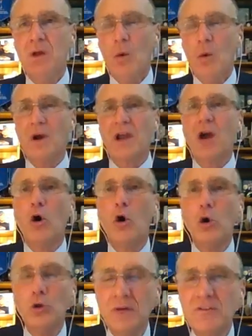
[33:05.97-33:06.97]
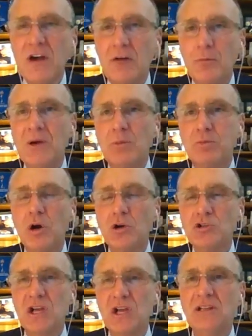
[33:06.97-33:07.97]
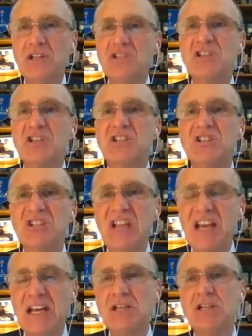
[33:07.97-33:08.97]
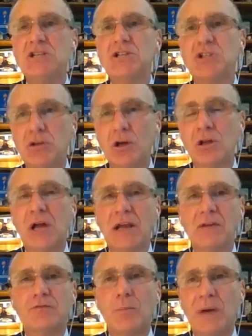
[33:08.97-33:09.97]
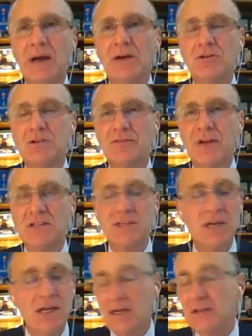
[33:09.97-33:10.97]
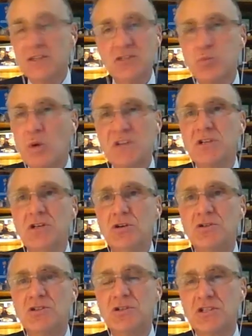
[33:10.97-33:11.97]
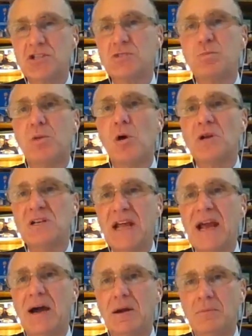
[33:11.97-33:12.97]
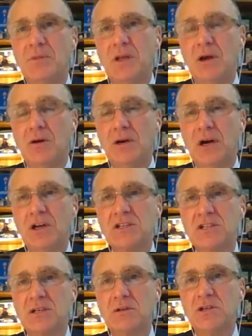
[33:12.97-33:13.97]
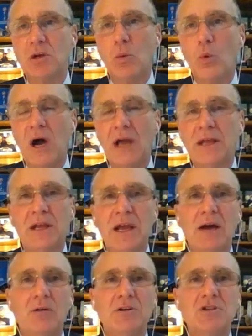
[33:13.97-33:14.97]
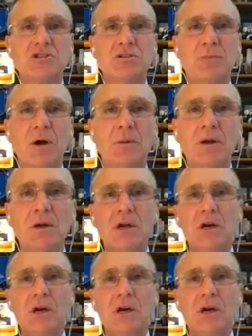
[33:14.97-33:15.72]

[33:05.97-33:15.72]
What a whole of government approach, at least is intended to look like for biodefense. Now, this wasn't used. This is broken down, and I'll get to, why and how in just a moment.